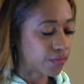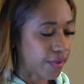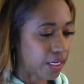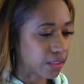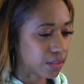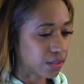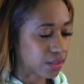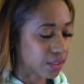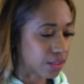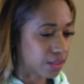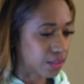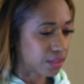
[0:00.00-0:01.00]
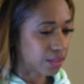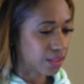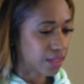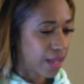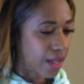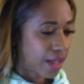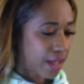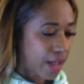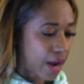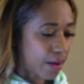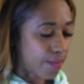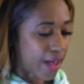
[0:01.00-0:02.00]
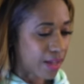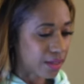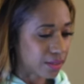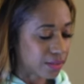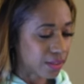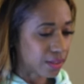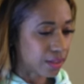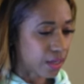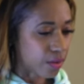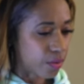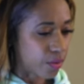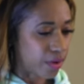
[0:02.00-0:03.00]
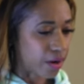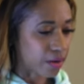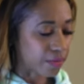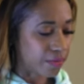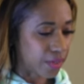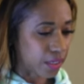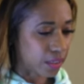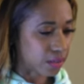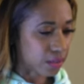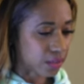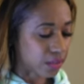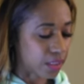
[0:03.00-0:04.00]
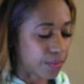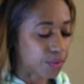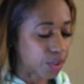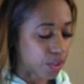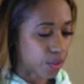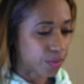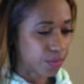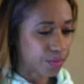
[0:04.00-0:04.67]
face good. Our body is good, our choreography is exceptional.